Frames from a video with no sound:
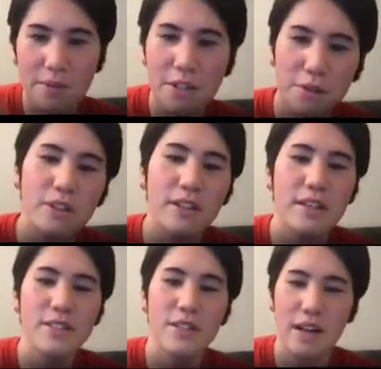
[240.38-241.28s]
the
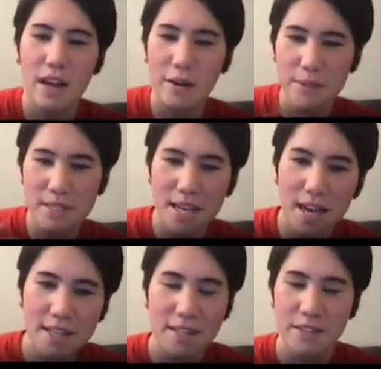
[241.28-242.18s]
nucleus, so they're
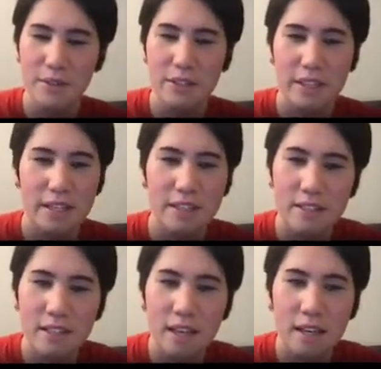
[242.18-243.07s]
outside the
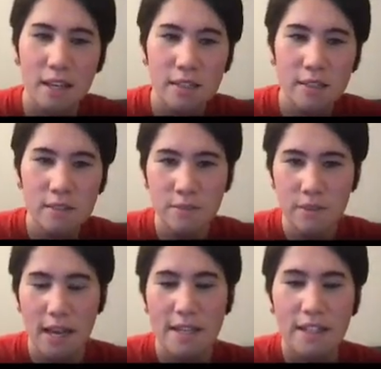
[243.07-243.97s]
nucleus.
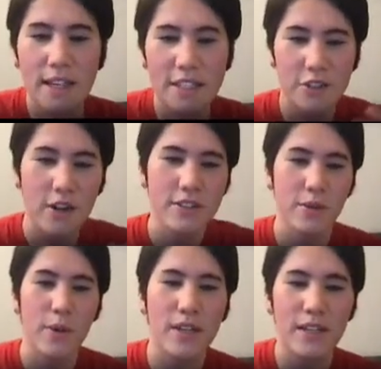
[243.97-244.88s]
And electrons
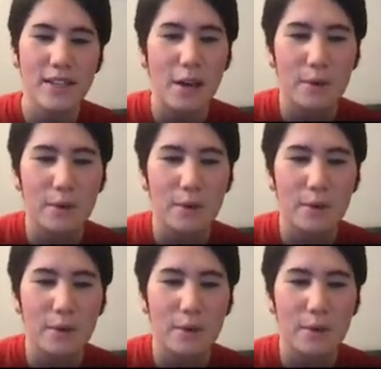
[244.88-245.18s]
are what allow